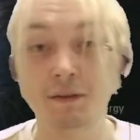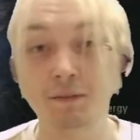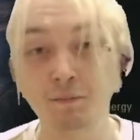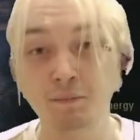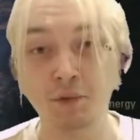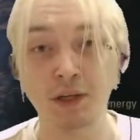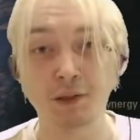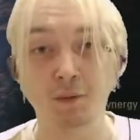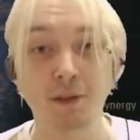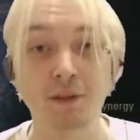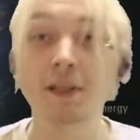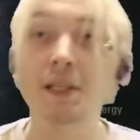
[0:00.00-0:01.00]
Trust me
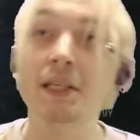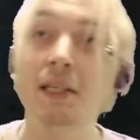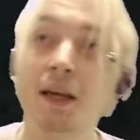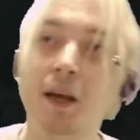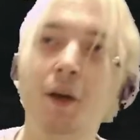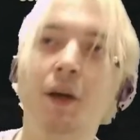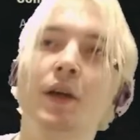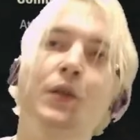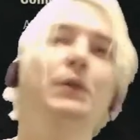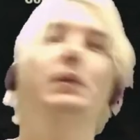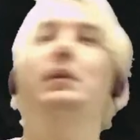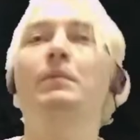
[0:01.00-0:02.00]
on this.
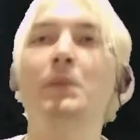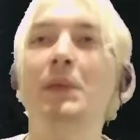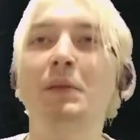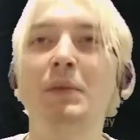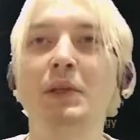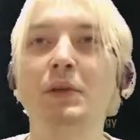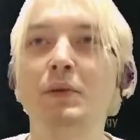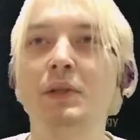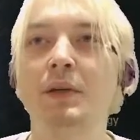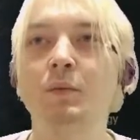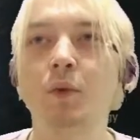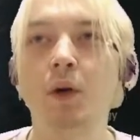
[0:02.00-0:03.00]
So let me do
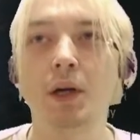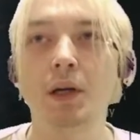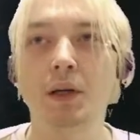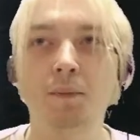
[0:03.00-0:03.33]
some work.